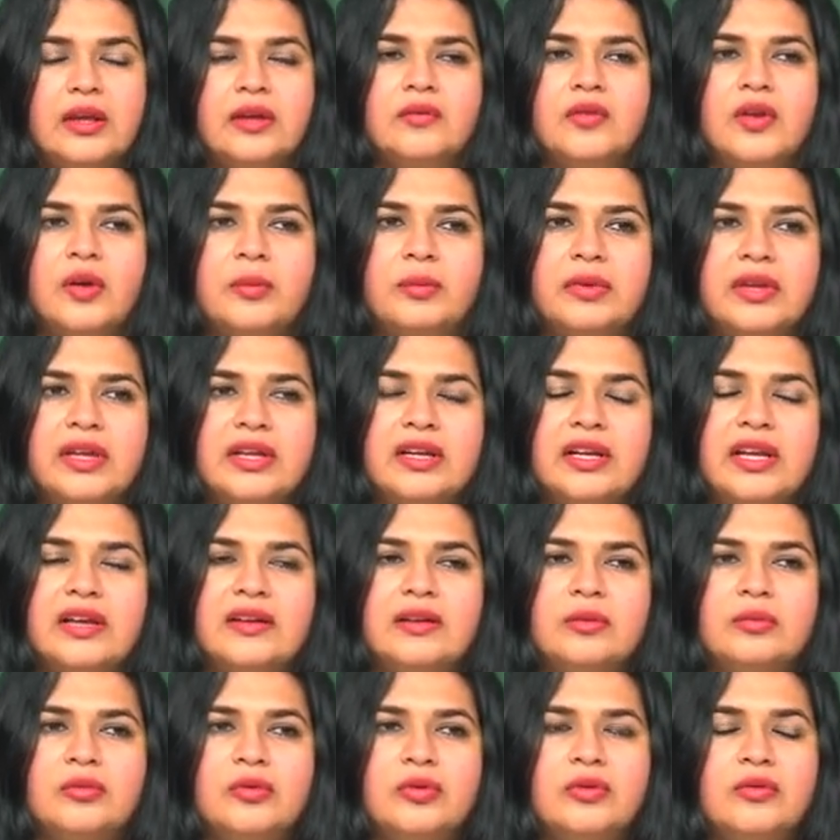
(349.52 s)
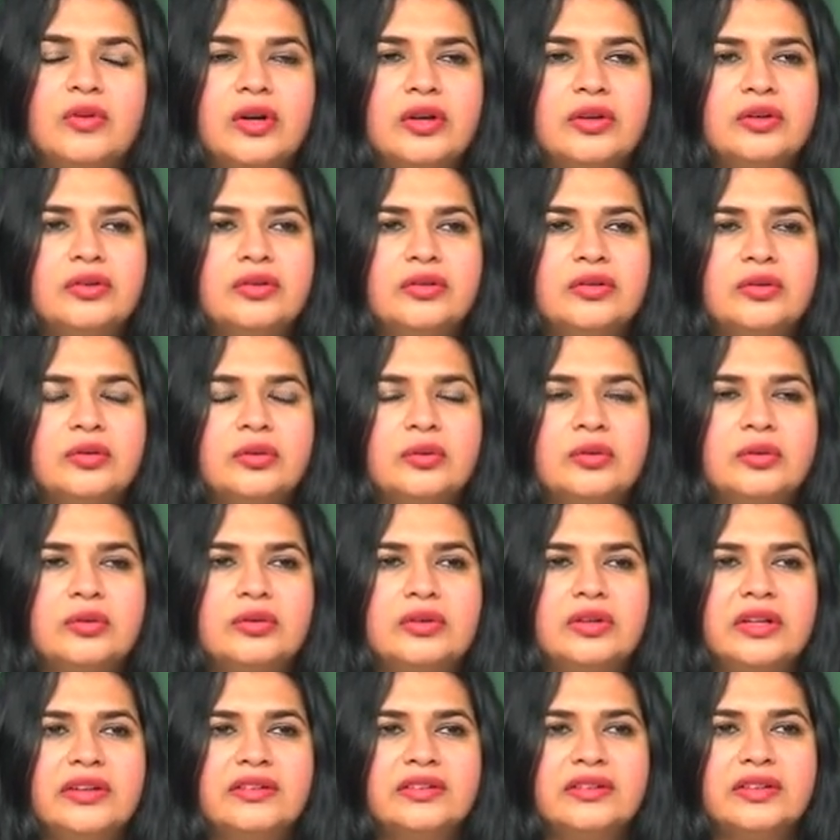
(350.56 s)
From here I will move on to
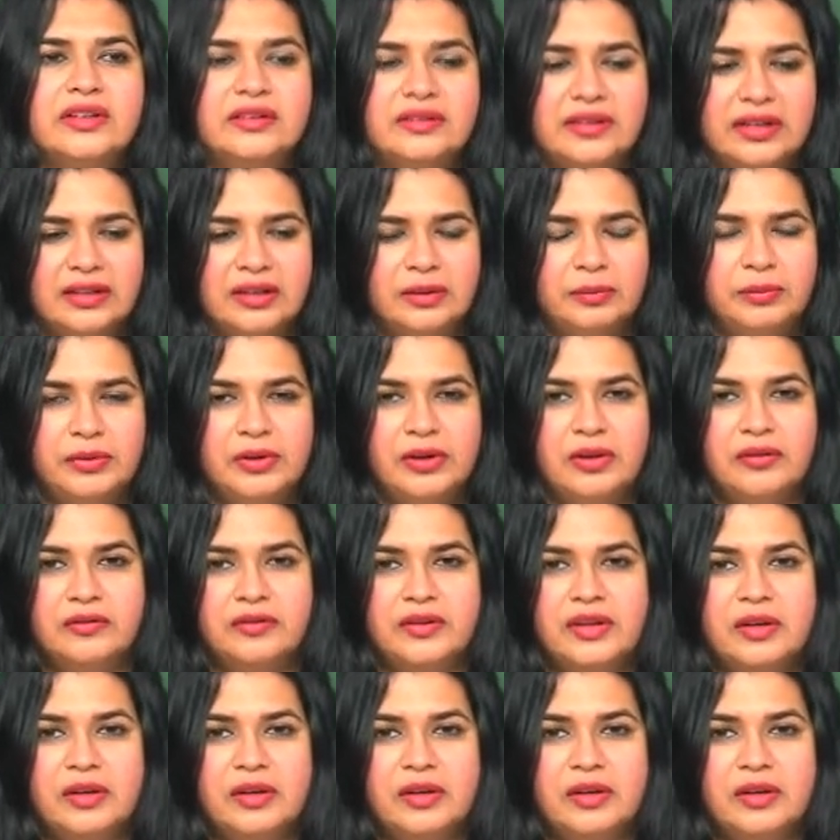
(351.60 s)
discuss a couple of